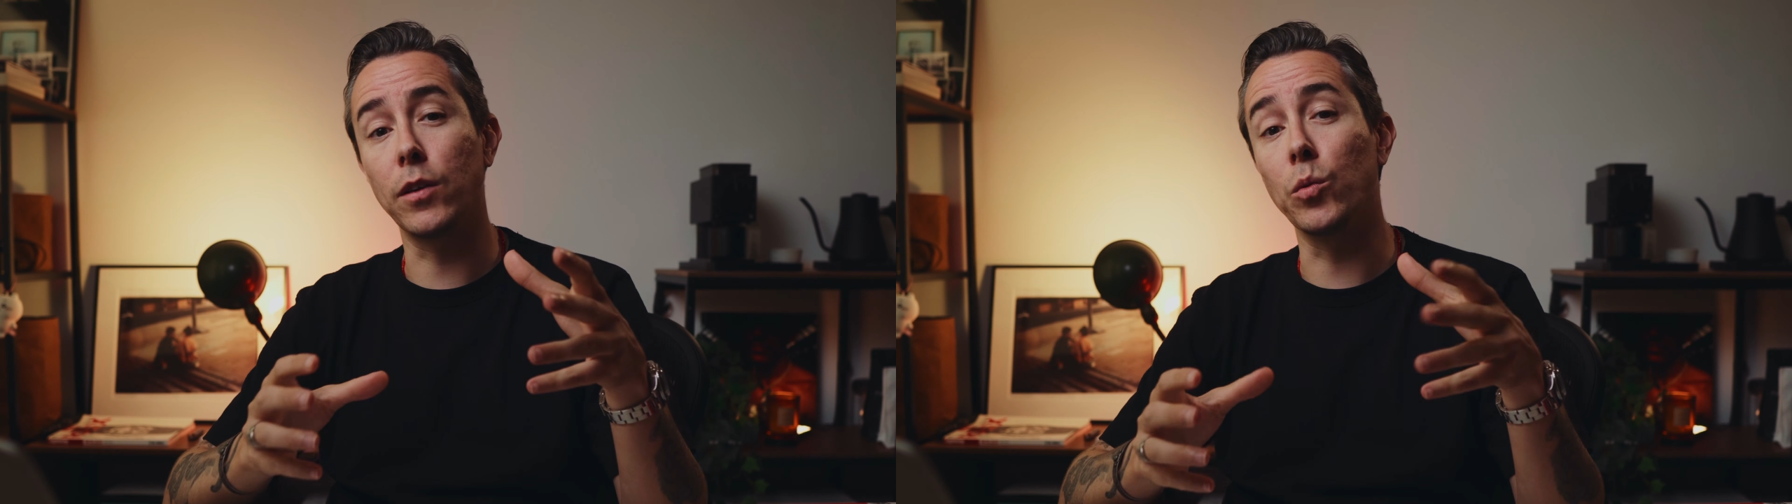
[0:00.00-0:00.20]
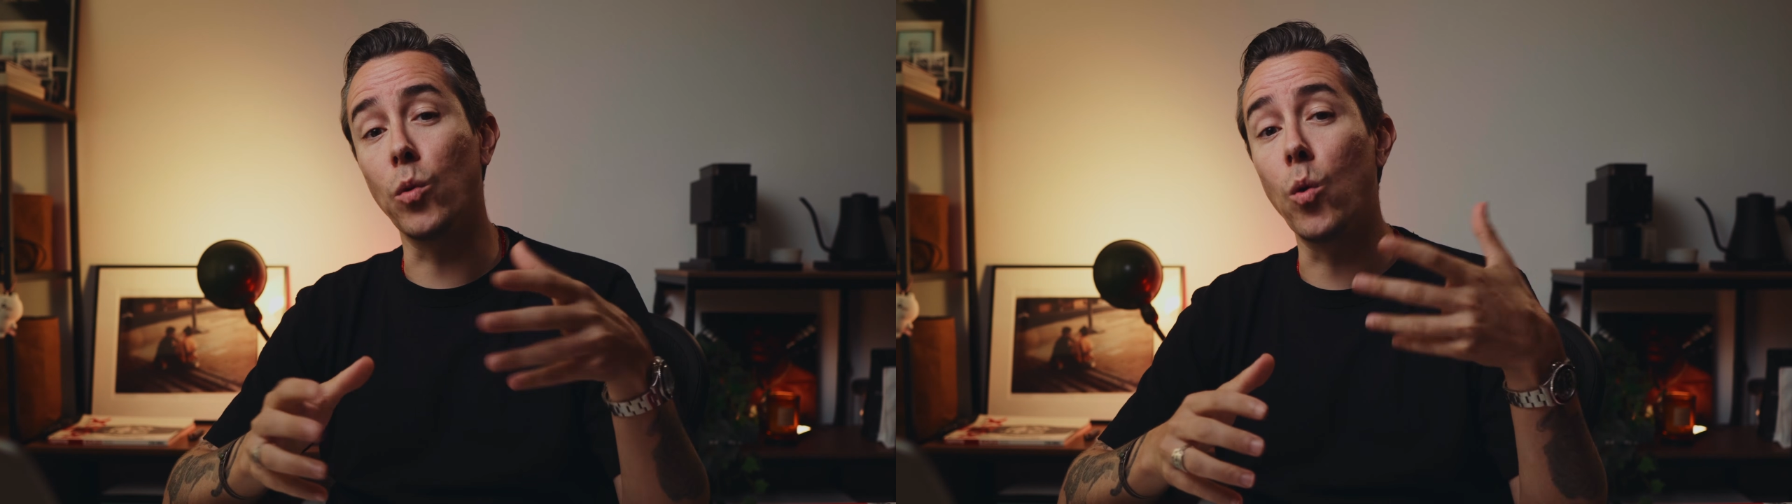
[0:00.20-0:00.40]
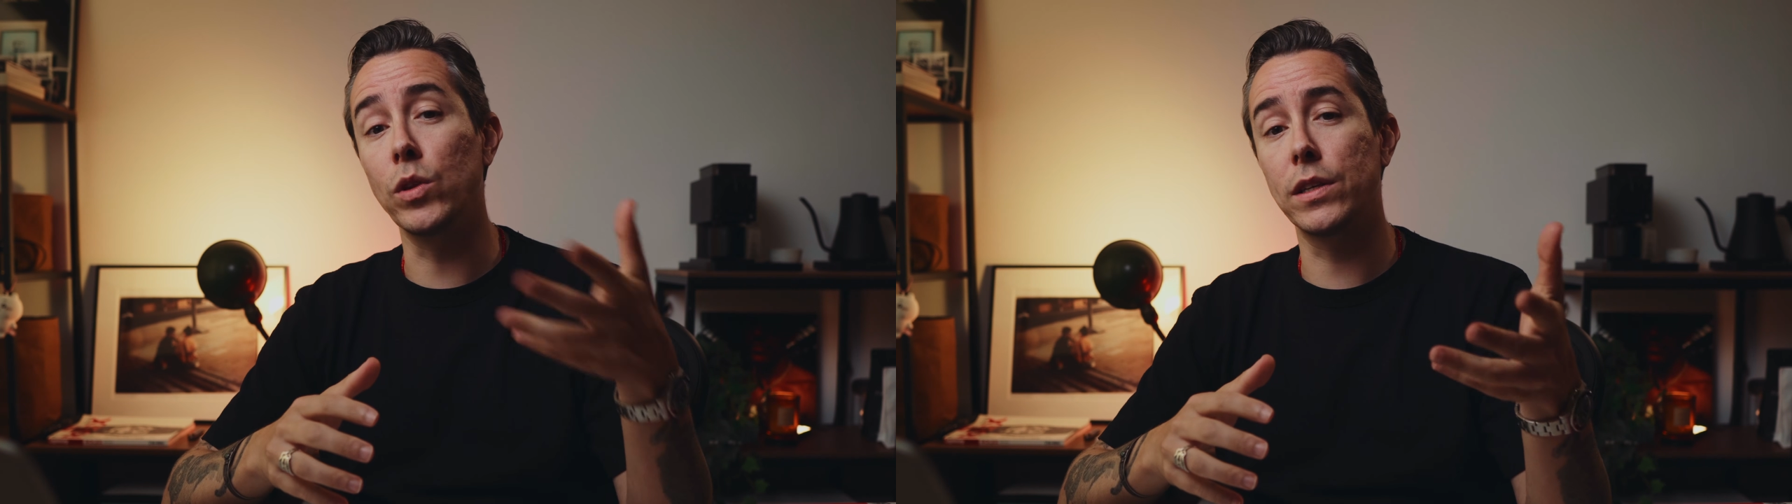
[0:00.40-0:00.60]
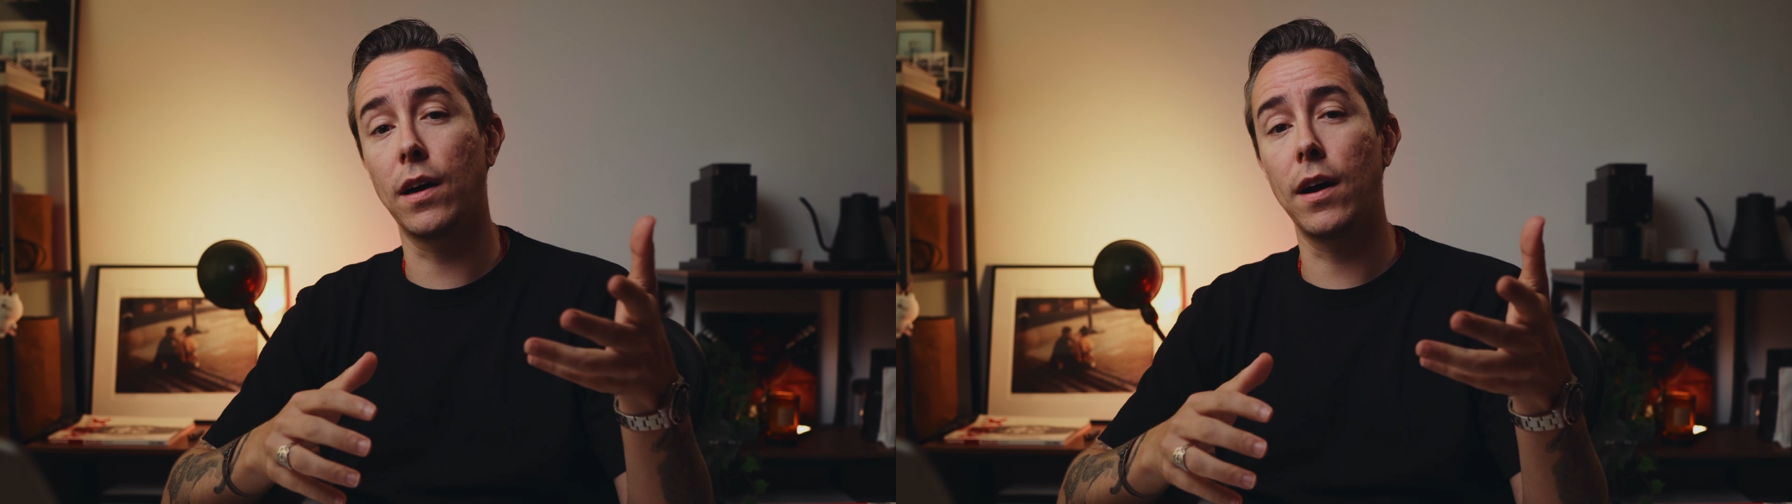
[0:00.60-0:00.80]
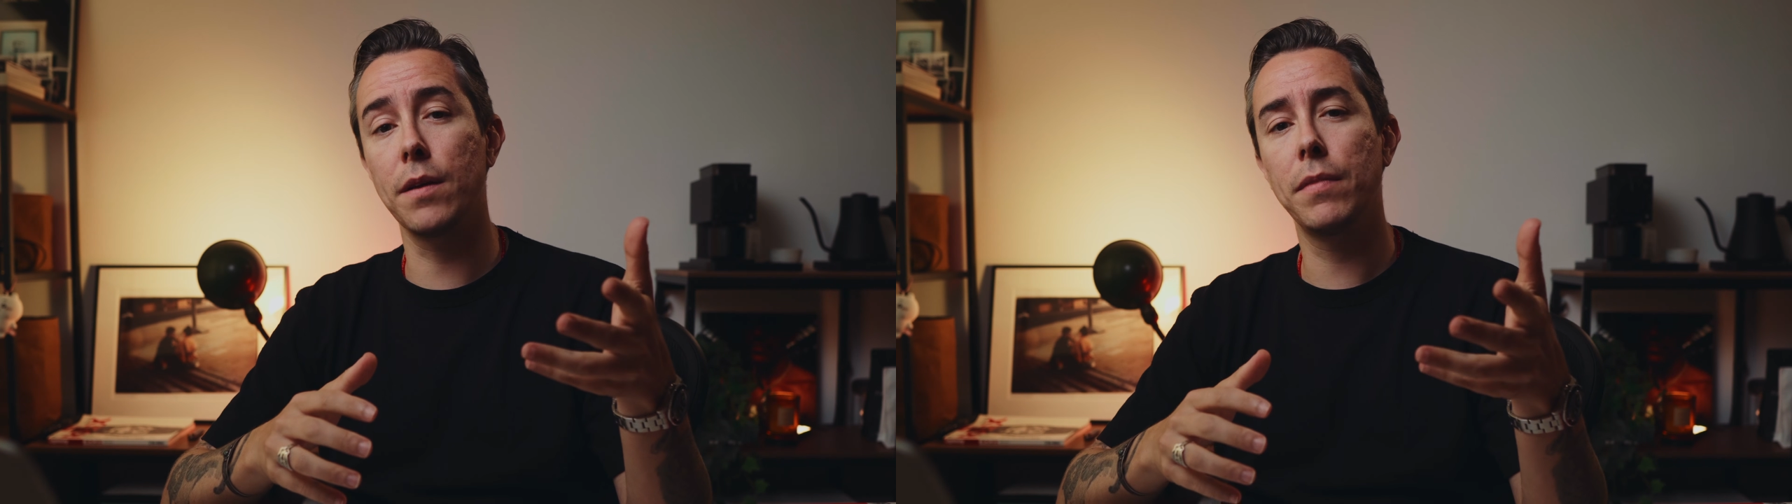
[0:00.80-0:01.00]
I do all the
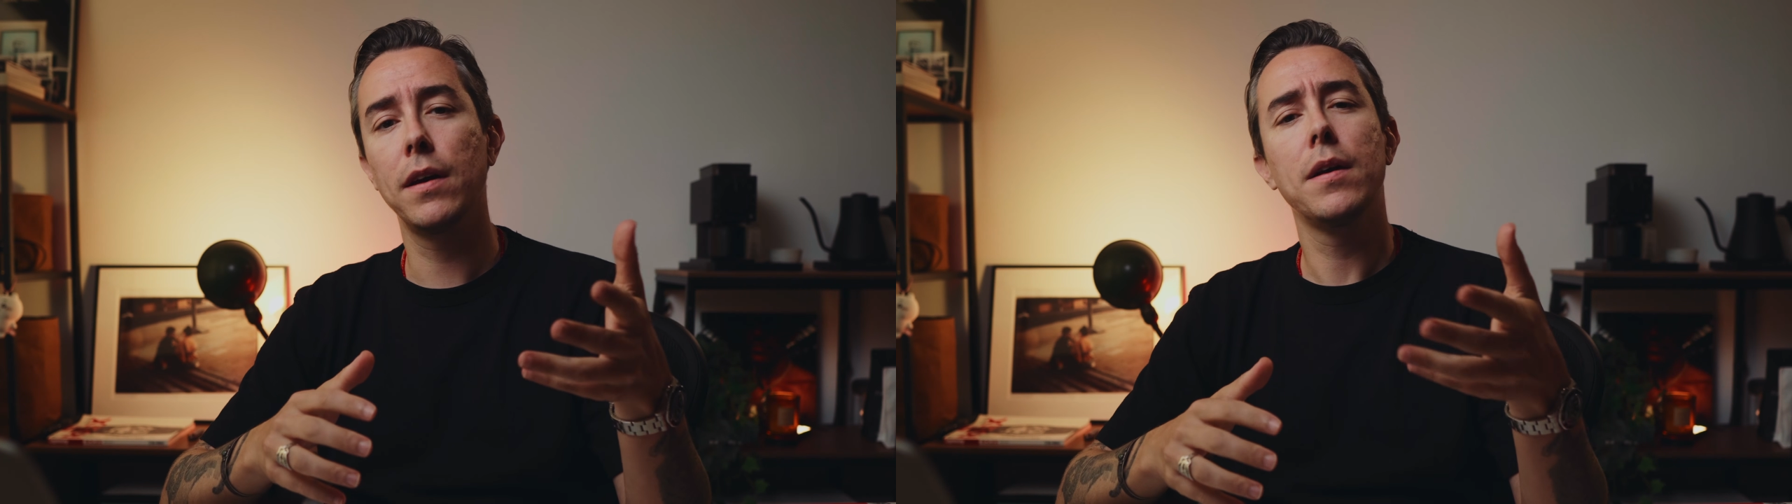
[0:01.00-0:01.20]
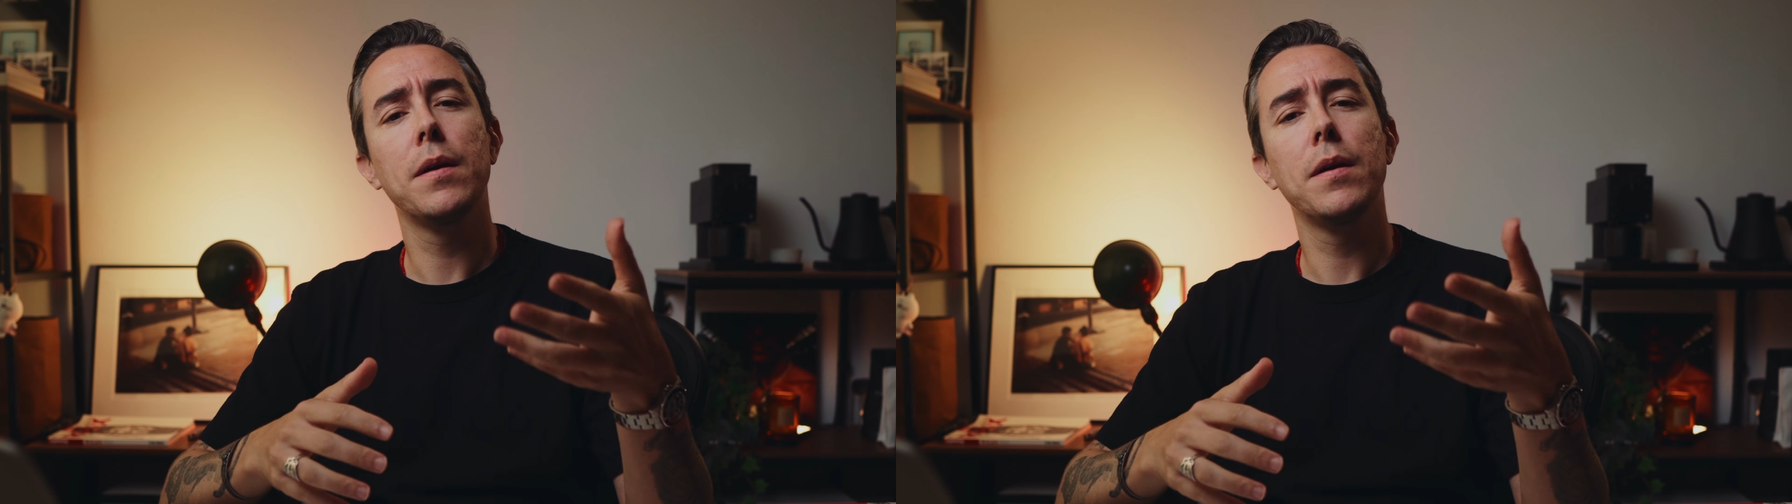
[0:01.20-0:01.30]
time,